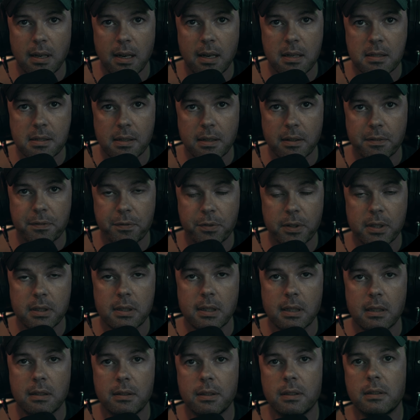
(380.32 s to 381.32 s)
as a free
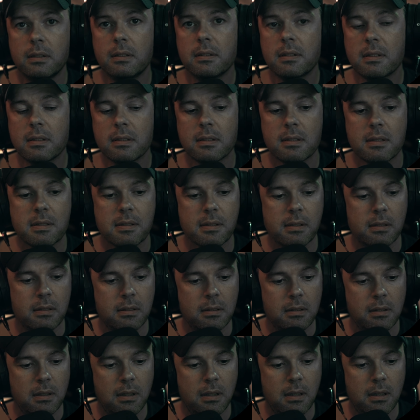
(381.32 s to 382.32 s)
download,
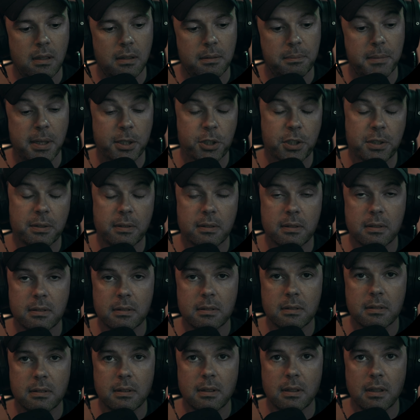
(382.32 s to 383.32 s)
so make sure
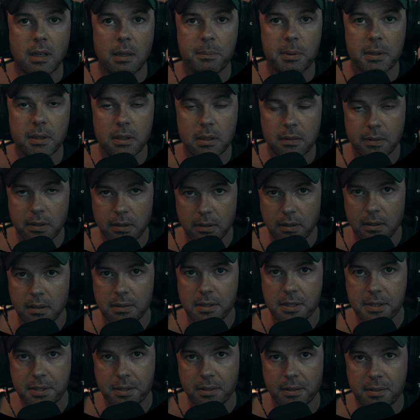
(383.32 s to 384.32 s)
to hop on over on
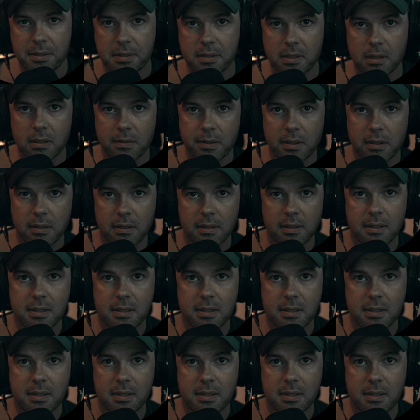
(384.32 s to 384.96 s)
our Discord server.